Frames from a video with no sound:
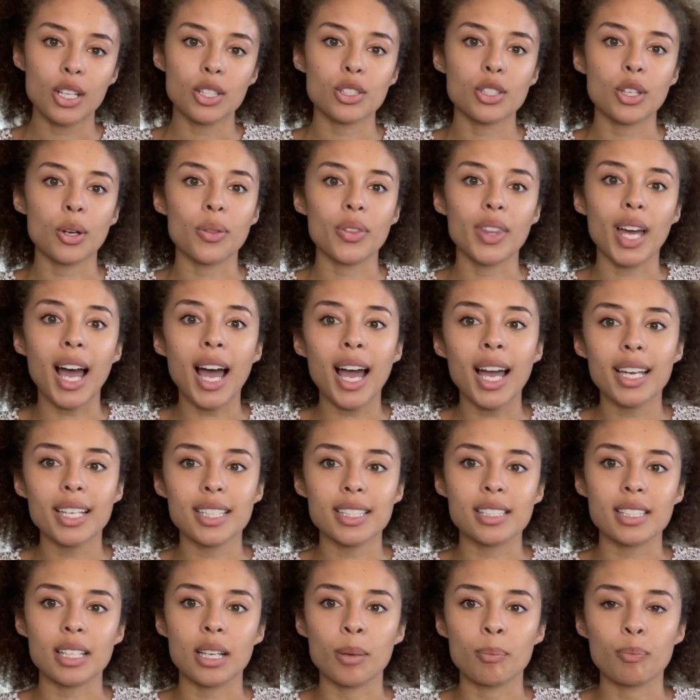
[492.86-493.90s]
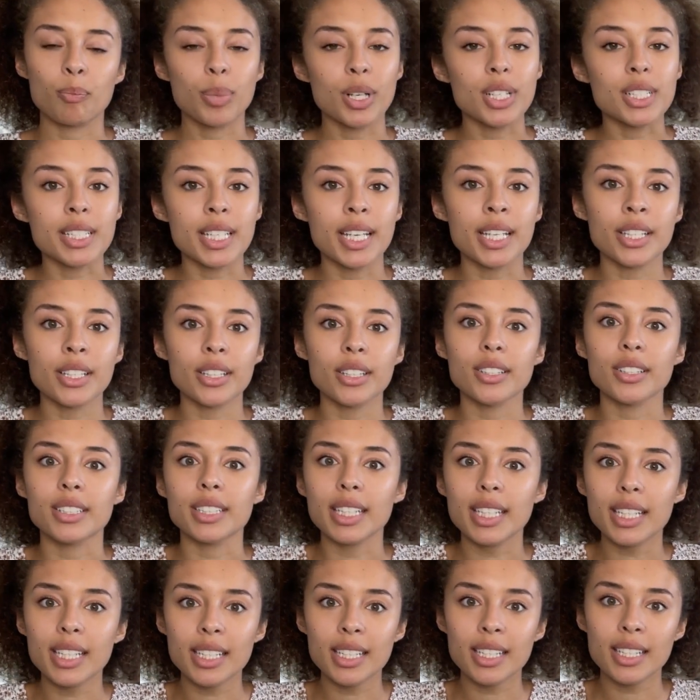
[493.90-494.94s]
So that is a particular
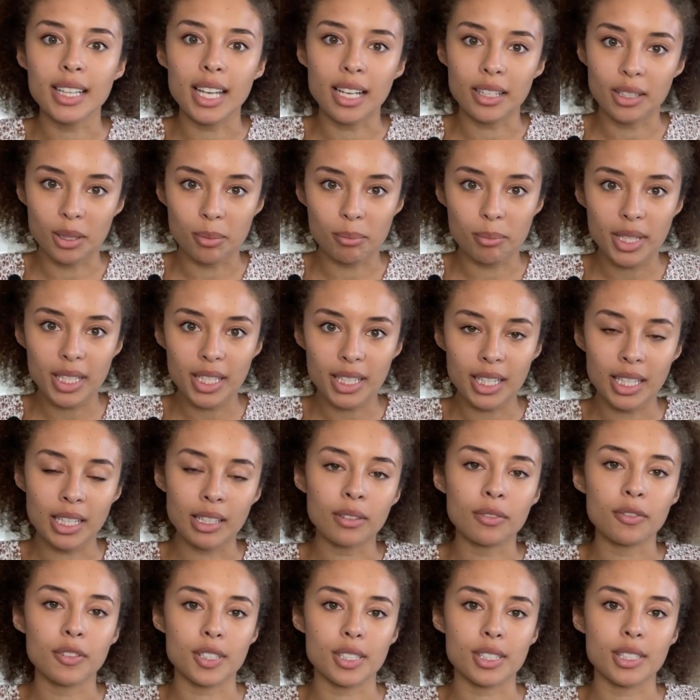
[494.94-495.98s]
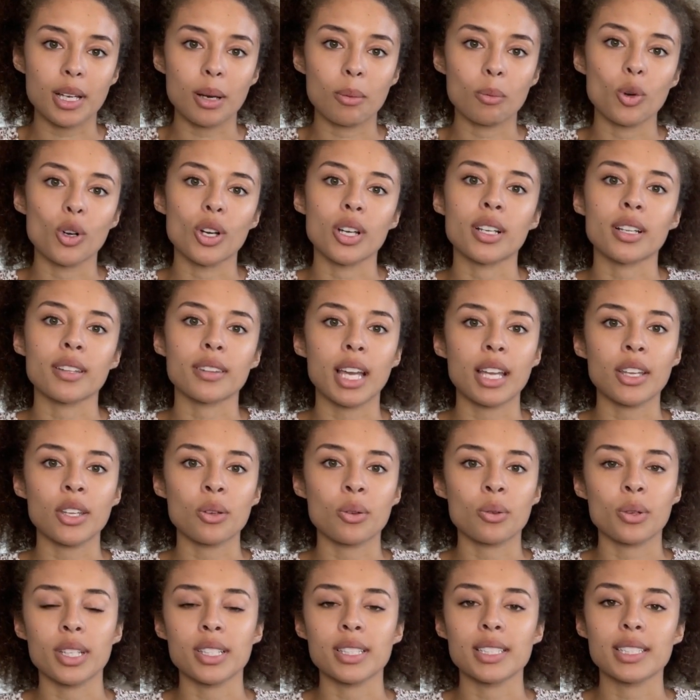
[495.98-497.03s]
need that you're meeting for someone that you
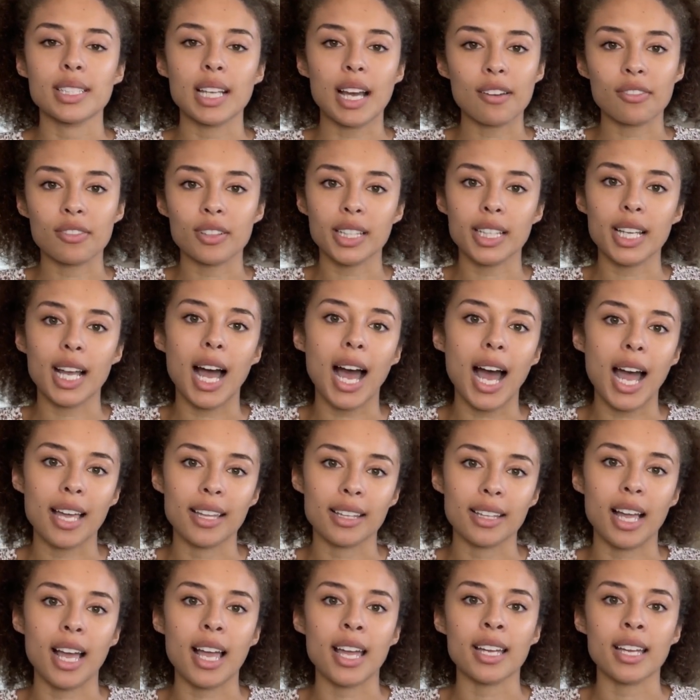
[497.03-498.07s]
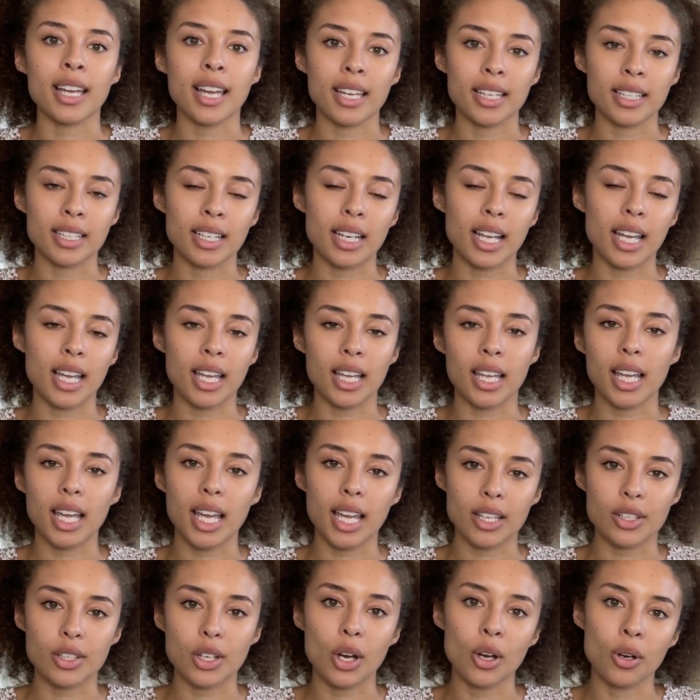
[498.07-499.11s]
can definitely highlight
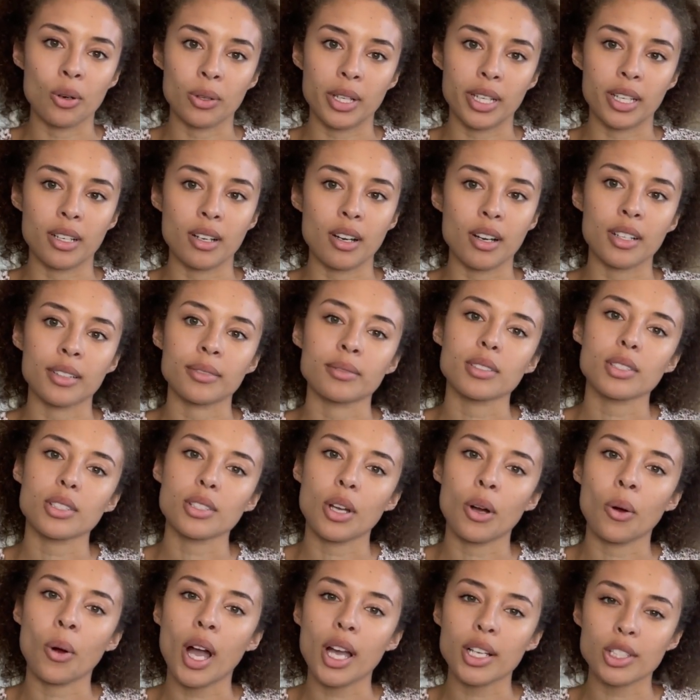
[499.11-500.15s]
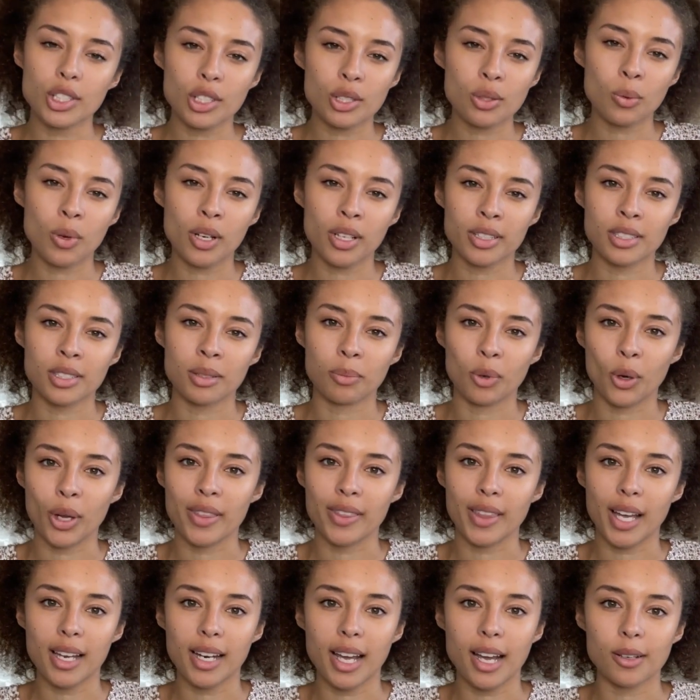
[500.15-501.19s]
and hone in on. So I just wanted to point
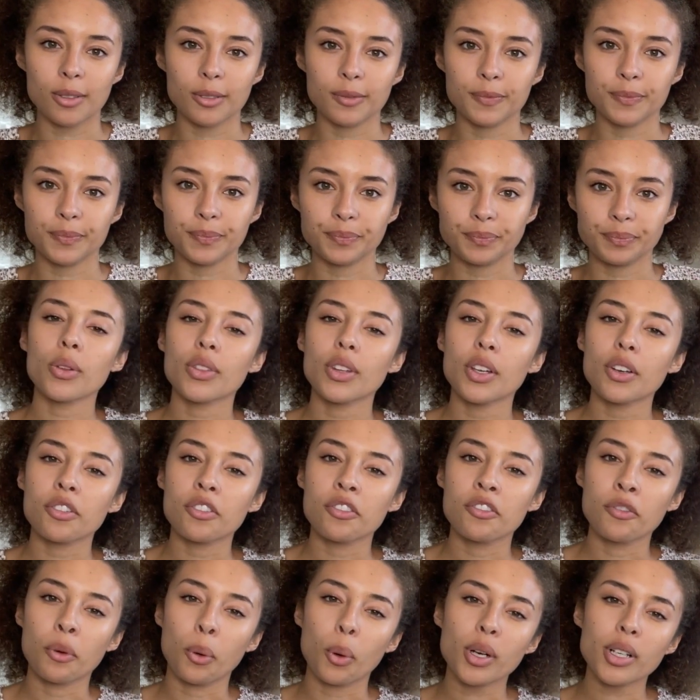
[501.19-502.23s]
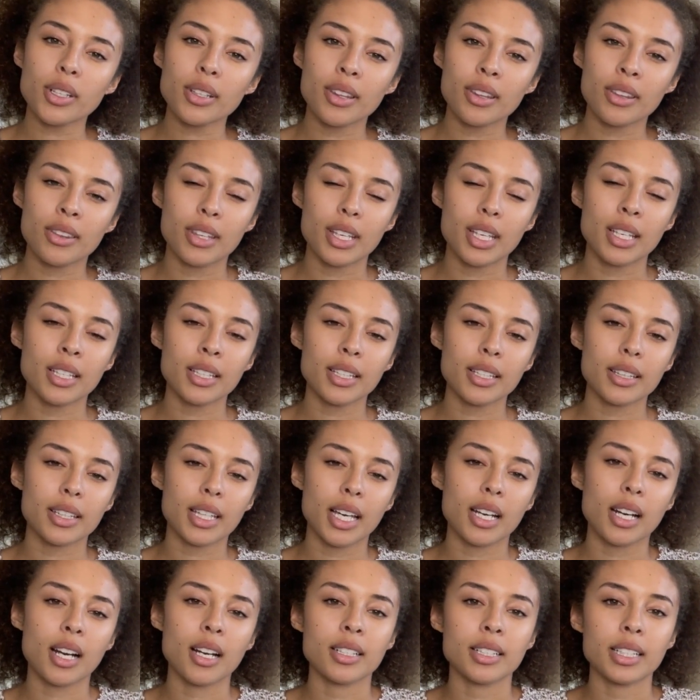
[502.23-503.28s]
that out. The fourth thing
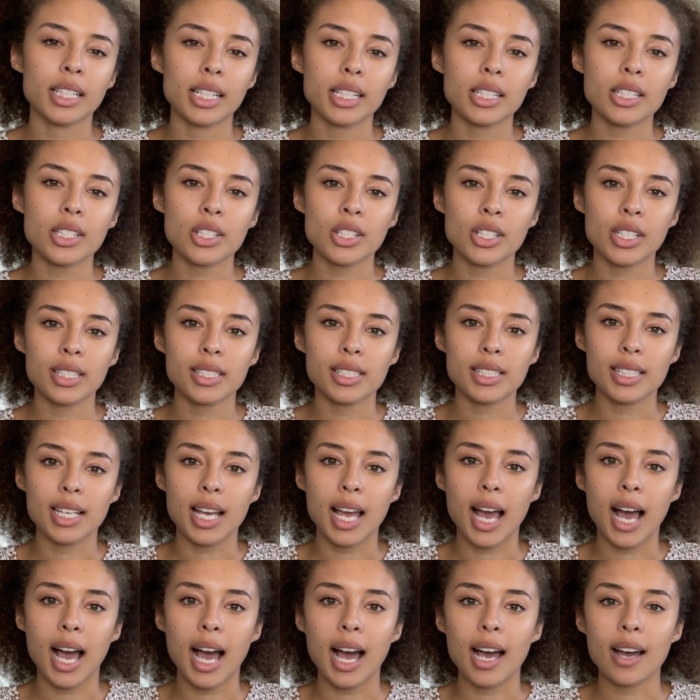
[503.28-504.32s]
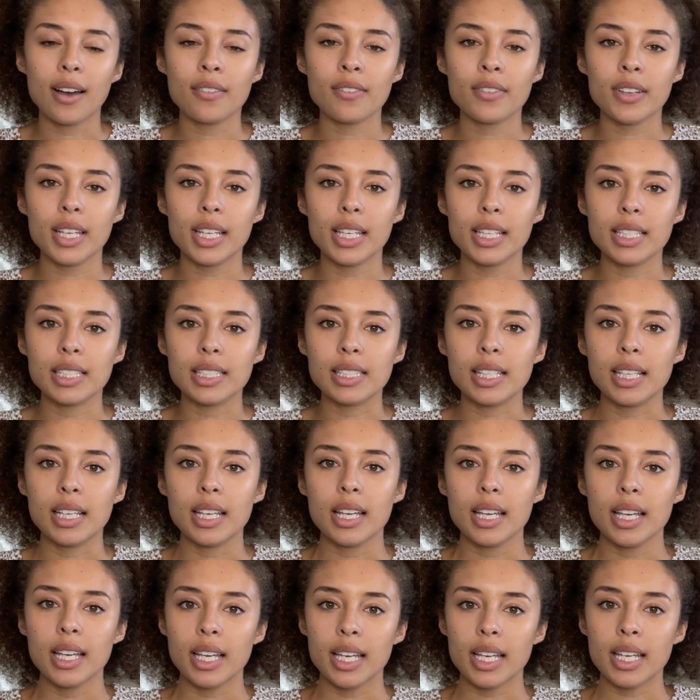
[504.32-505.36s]
that our niche needs to have is
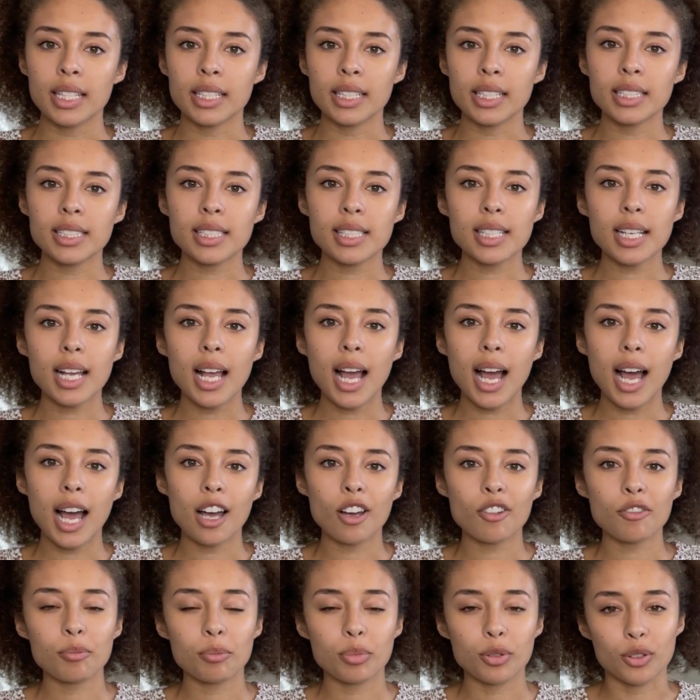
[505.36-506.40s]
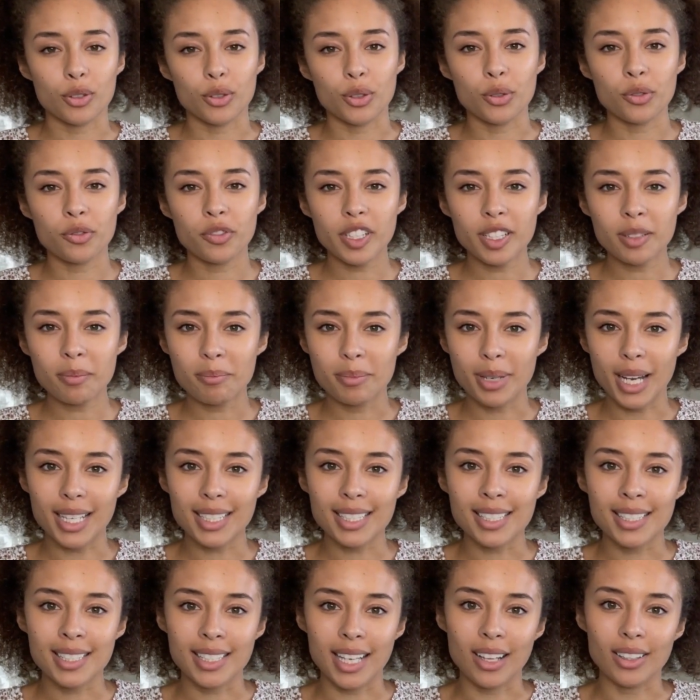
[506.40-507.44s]
it needs to have proven
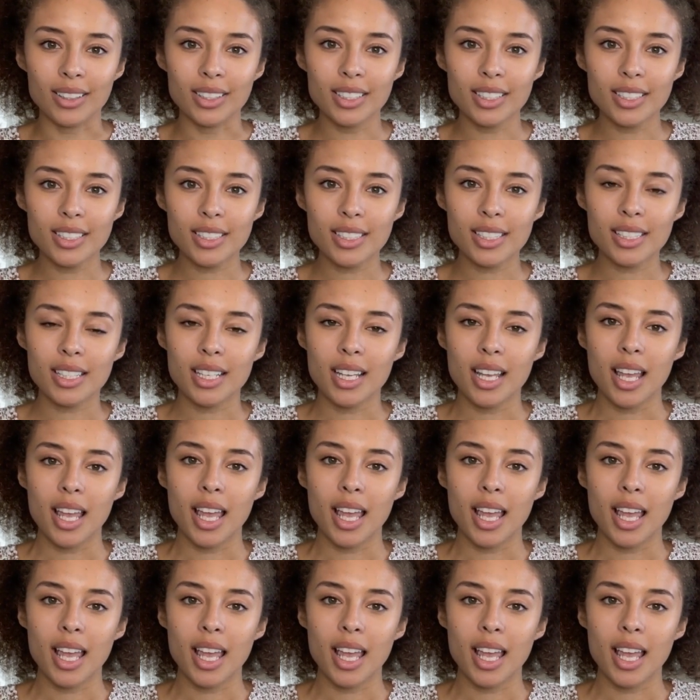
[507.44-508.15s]
bestsellers.